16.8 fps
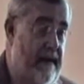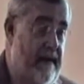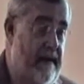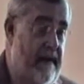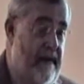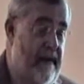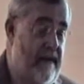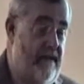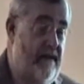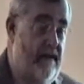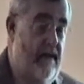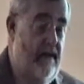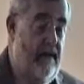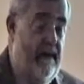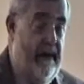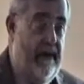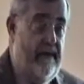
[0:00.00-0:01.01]
And that's
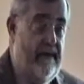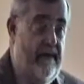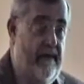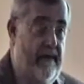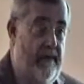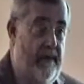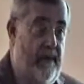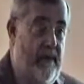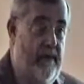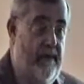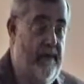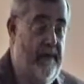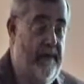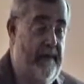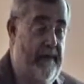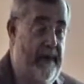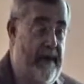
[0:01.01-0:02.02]
okay. It's
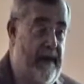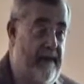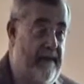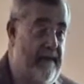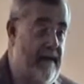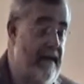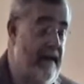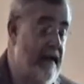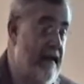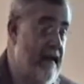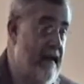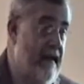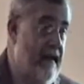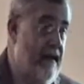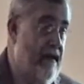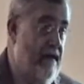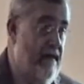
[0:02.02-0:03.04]
inappropriate behavior,
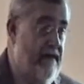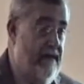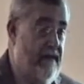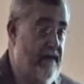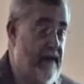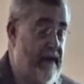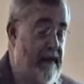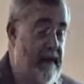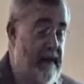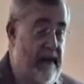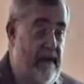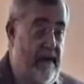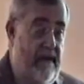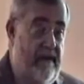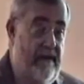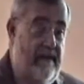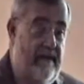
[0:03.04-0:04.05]
and all of a sudden they get
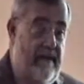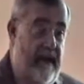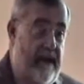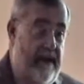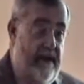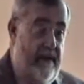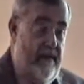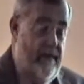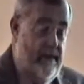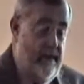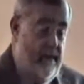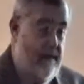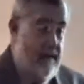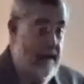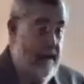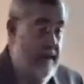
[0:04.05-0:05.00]
all these diagnoses.